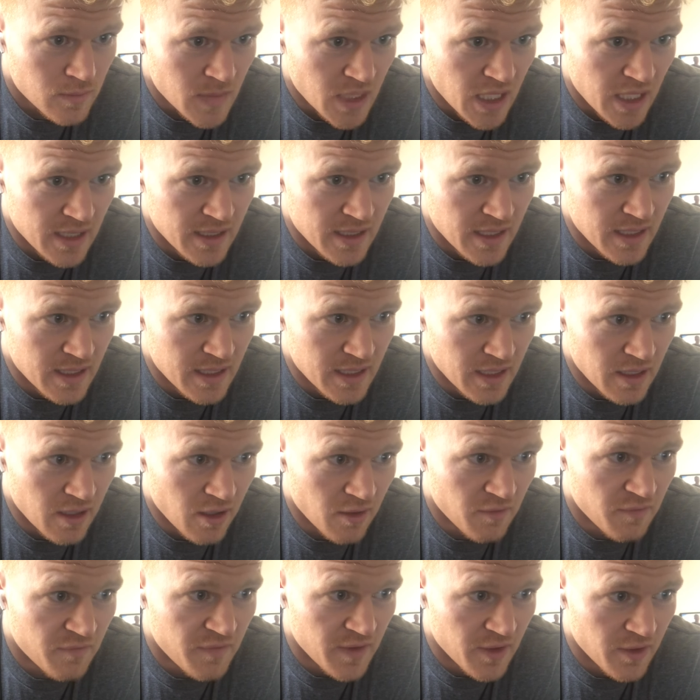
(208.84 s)
and then the
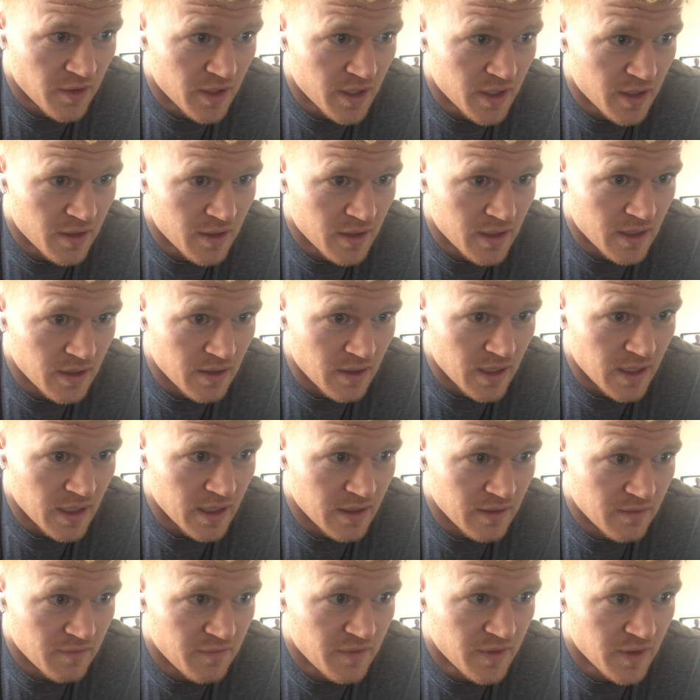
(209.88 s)

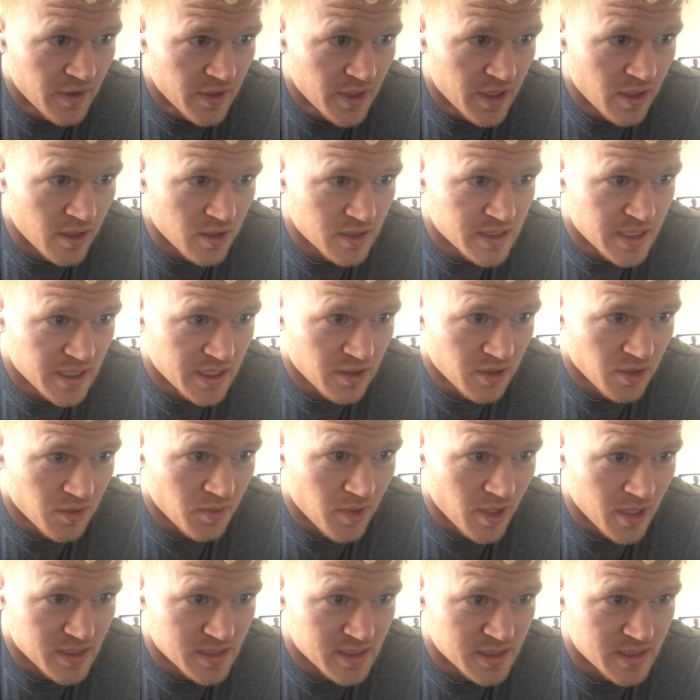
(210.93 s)
inferior articular
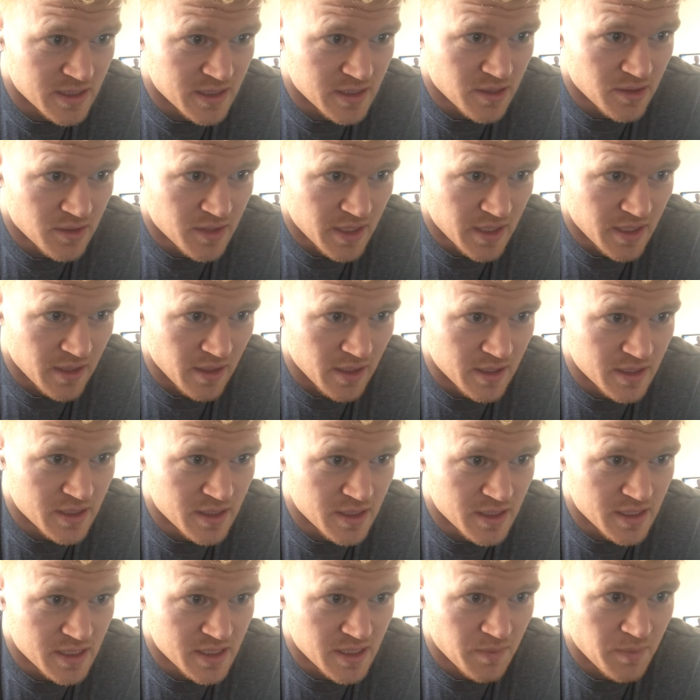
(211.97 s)
processes articulate to
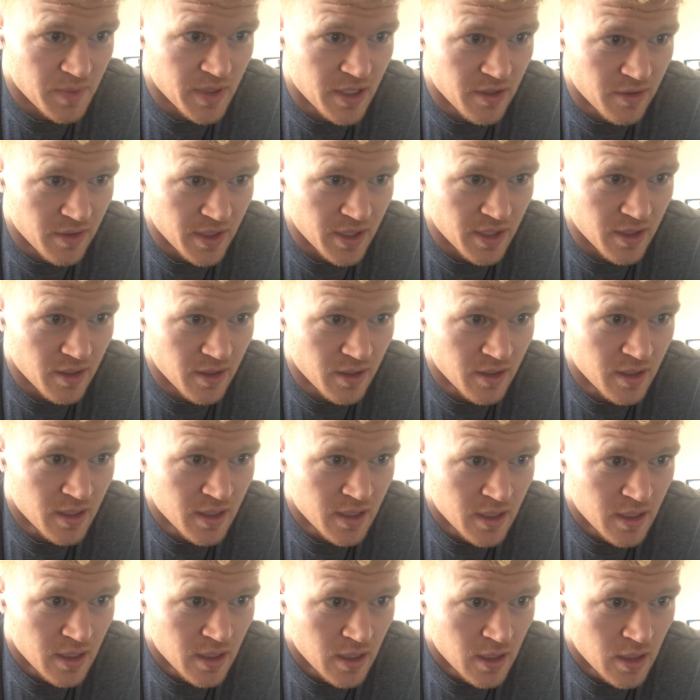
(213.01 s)
the superior
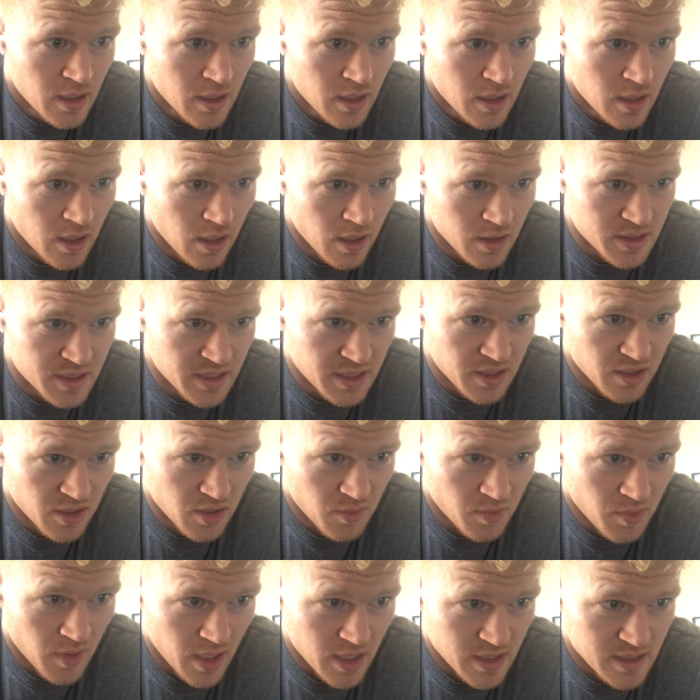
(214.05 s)
articular
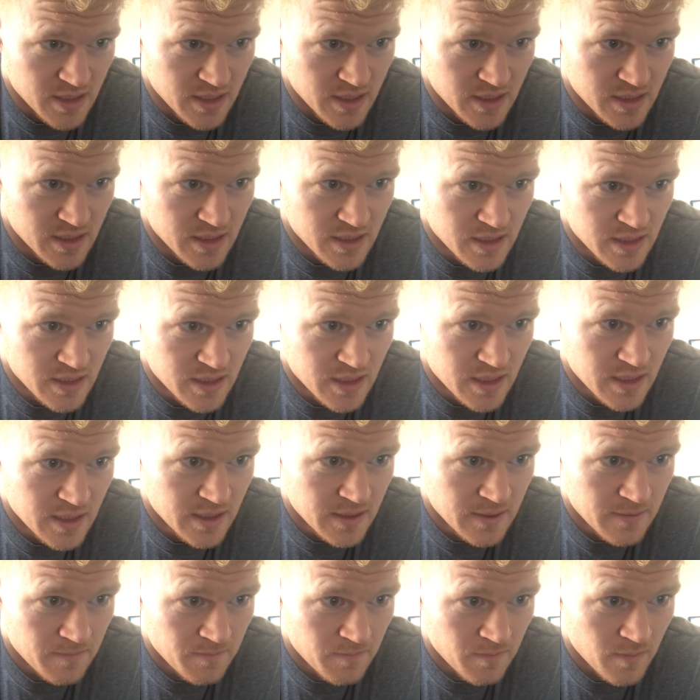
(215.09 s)
processes
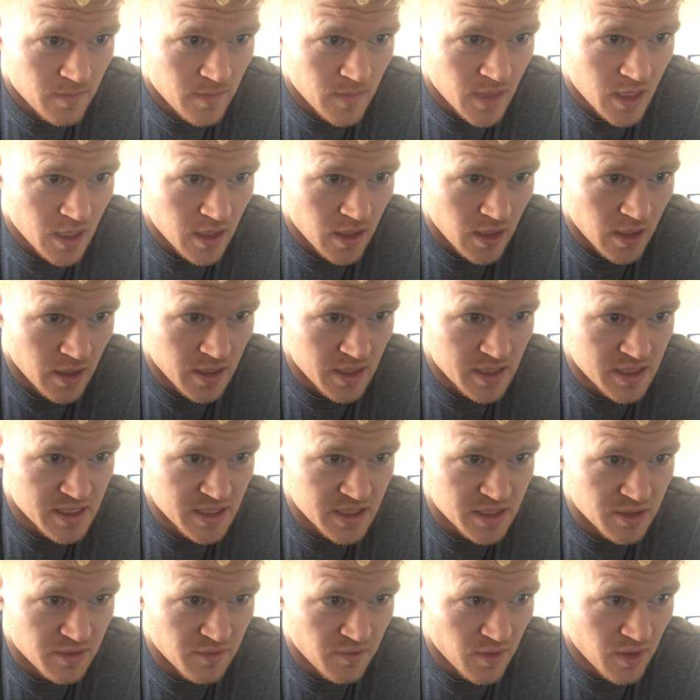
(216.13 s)
on the
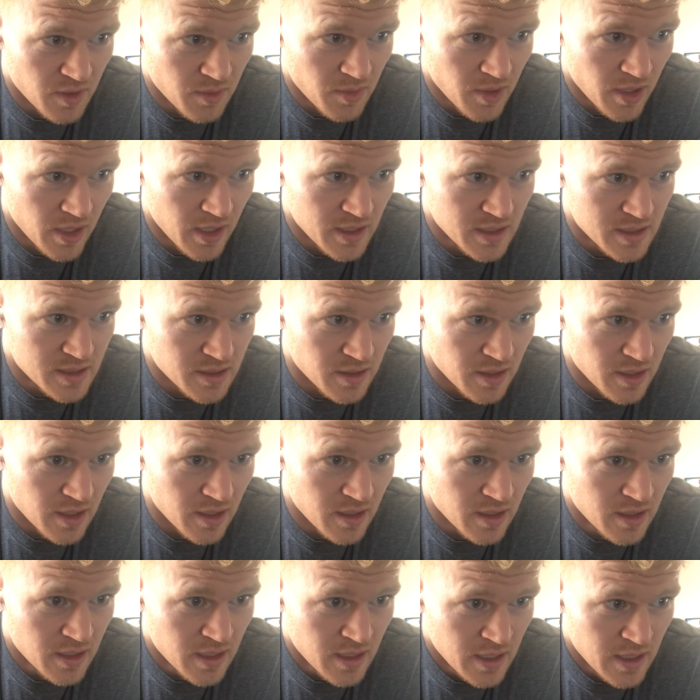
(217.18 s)
C2 vertebrae. So the
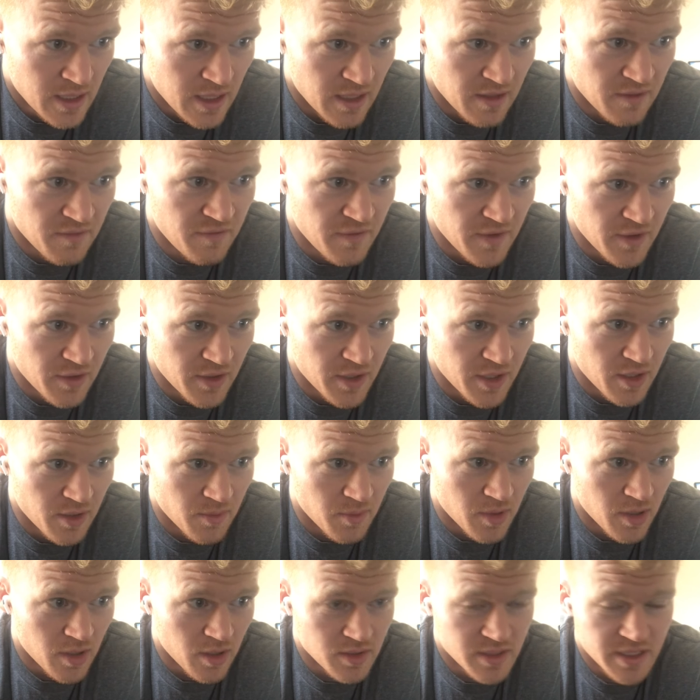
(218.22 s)
inferior
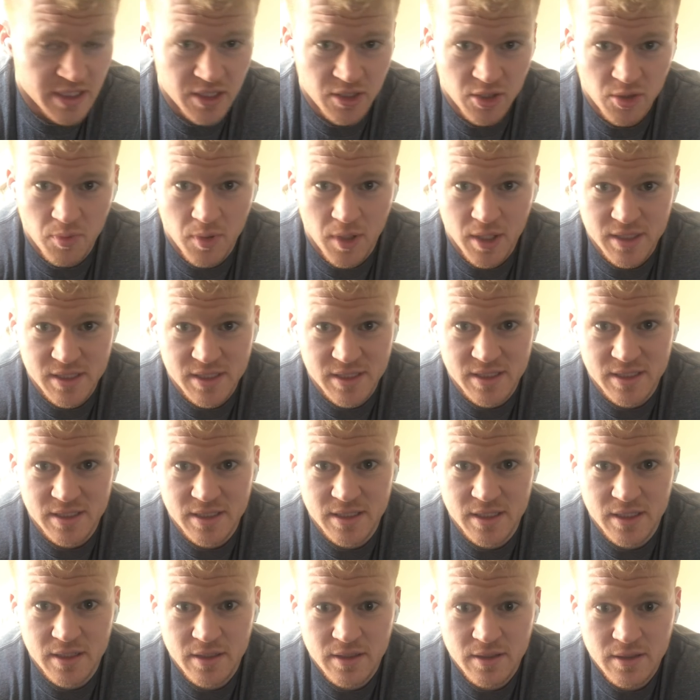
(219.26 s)
articular
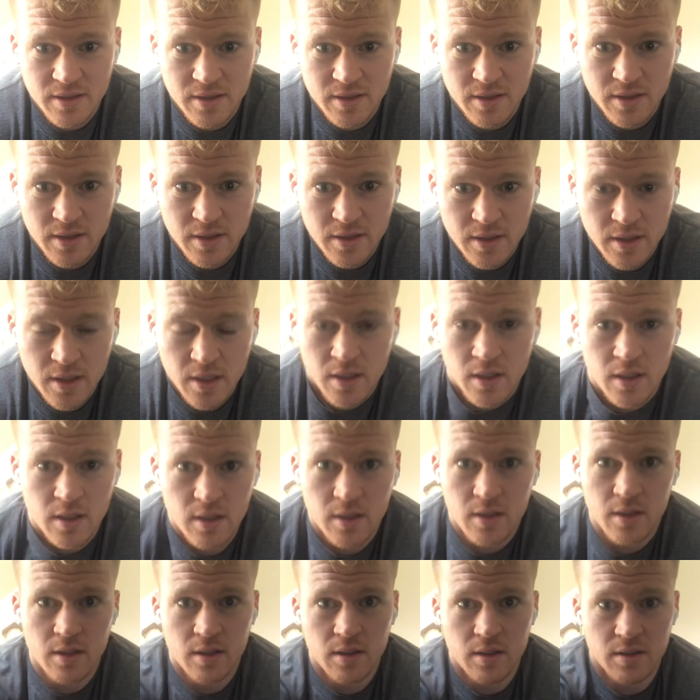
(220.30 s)
processes,
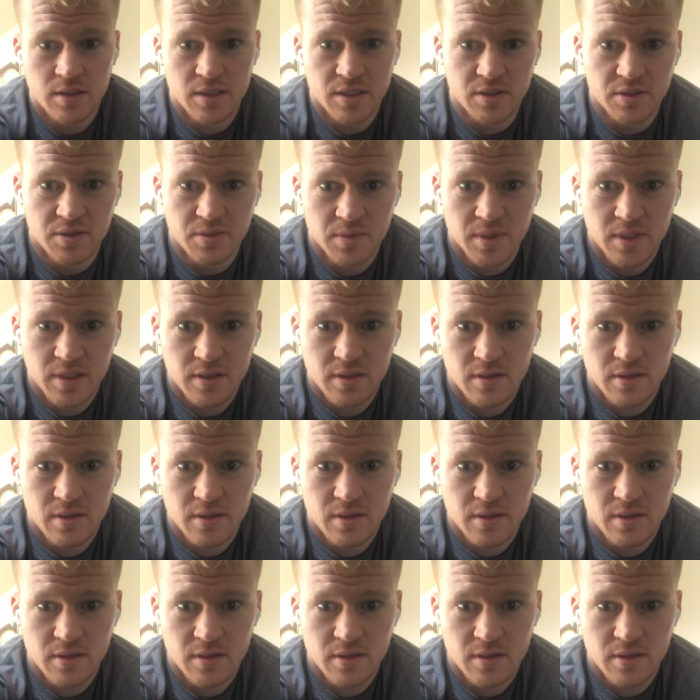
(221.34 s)
excuse me,